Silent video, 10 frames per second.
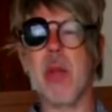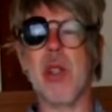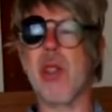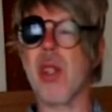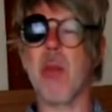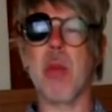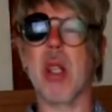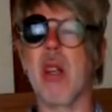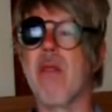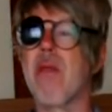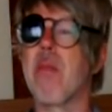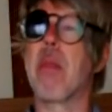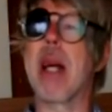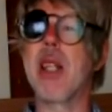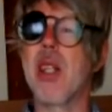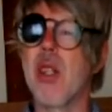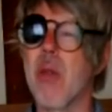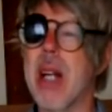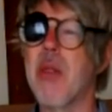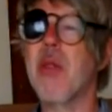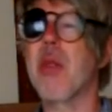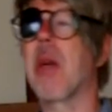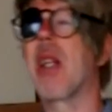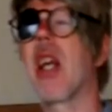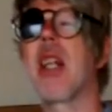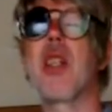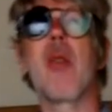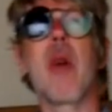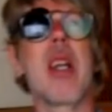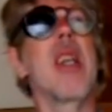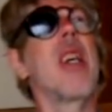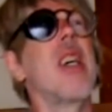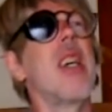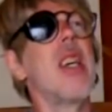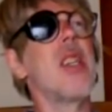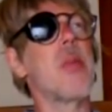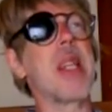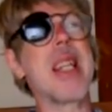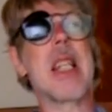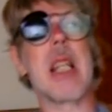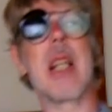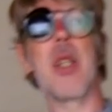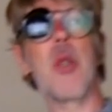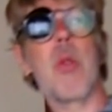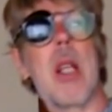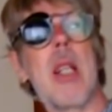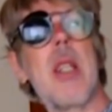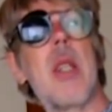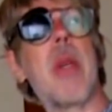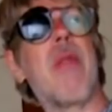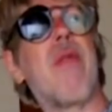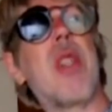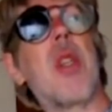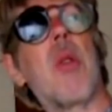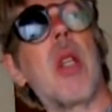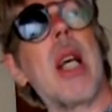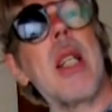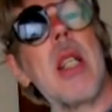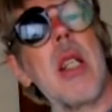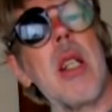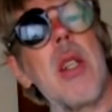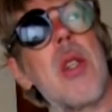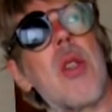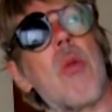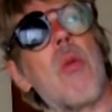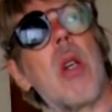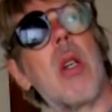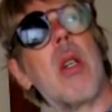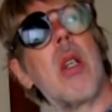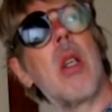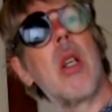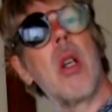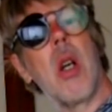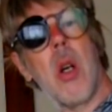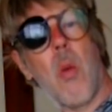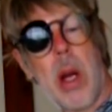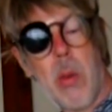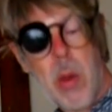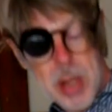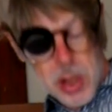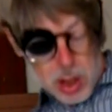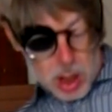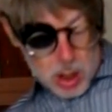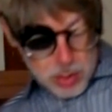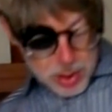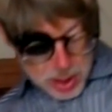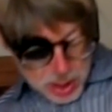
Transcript: which is something I've bandied around in my dandy way, to be an intellectual dandy, to be a physical dandy, to wear women's clothes.